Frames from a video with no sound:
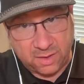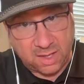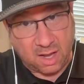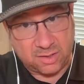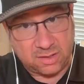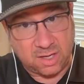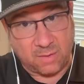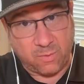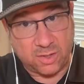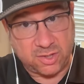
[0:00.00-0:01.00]
the couch and
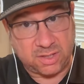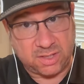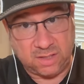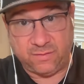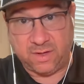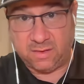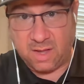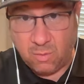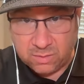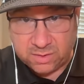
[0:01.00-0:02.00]
stop watching TV.
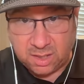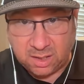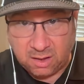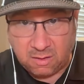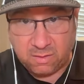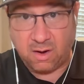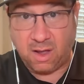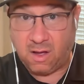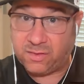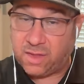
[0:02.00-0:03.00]
They won't take care of their
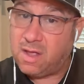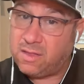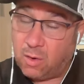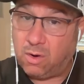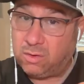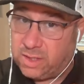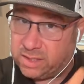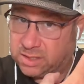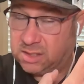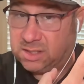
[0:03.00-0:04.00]
health. They won't
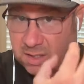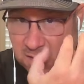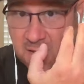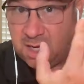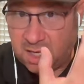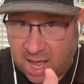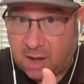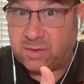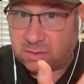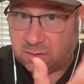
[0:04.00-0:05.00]
listen to
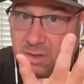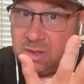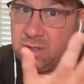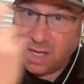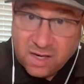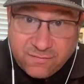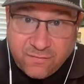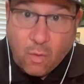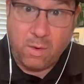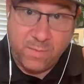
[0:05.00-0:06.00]
counsel,
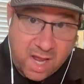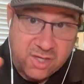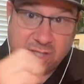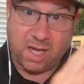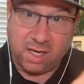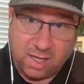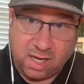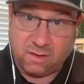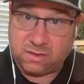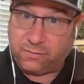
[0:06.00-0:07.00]
informed, educated
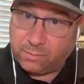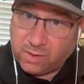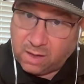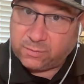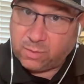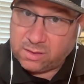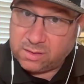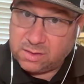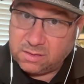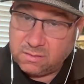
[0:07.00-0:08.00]
counsel from loved
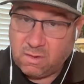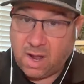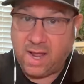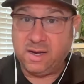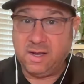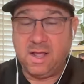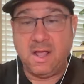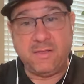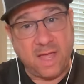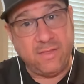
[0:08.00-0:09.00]
ones, right?
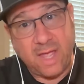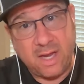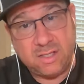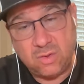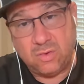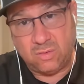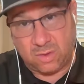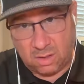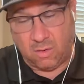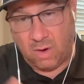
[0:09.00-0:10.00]
Then they do,
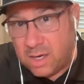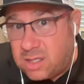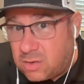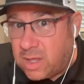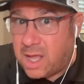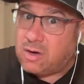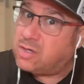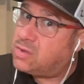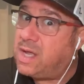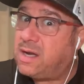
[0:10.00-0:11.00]
right? Do they or
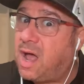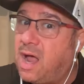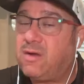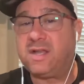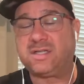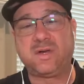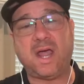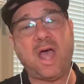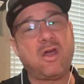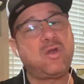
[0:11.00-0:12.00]
do they not, right? So
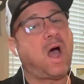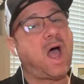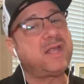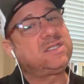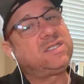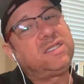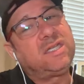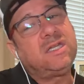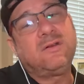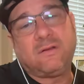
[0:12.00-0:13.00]
now how do I
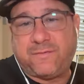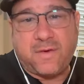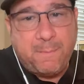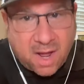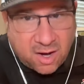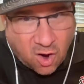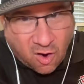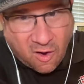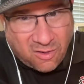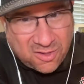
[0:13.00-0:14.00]
steal from my
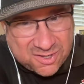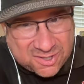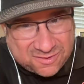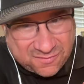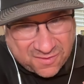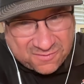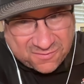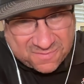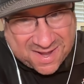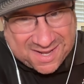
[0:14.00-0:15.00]
college fund
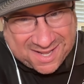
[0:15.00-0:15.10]
for my